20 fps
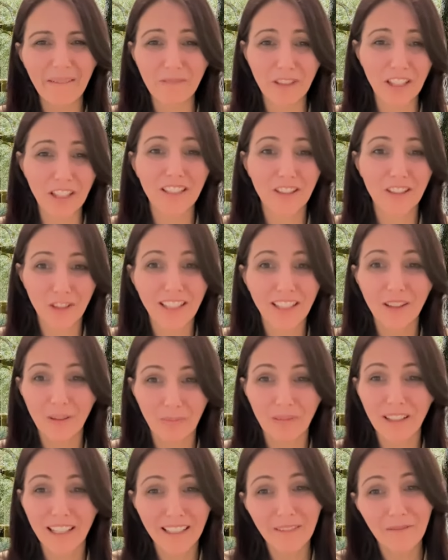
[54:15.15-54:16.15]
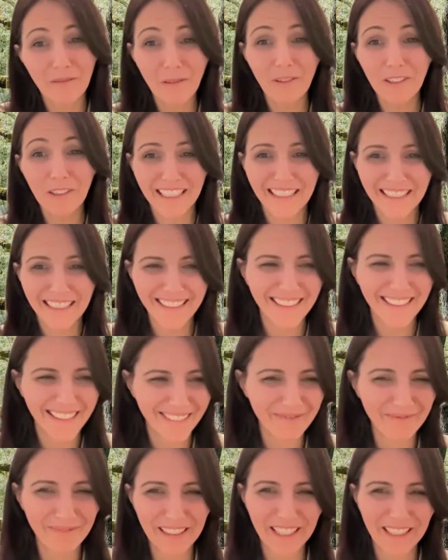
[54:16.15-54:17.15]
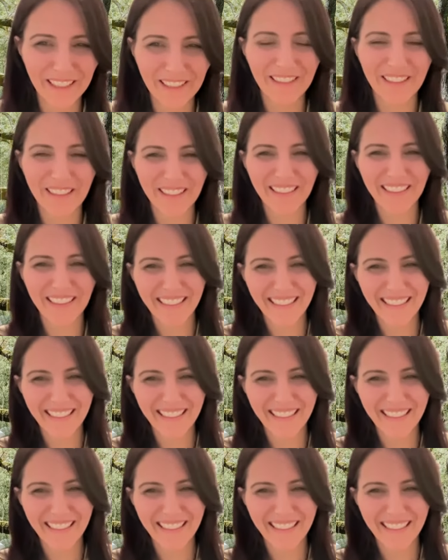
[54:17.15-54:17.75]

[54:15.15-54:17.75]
Just drink the bloody water because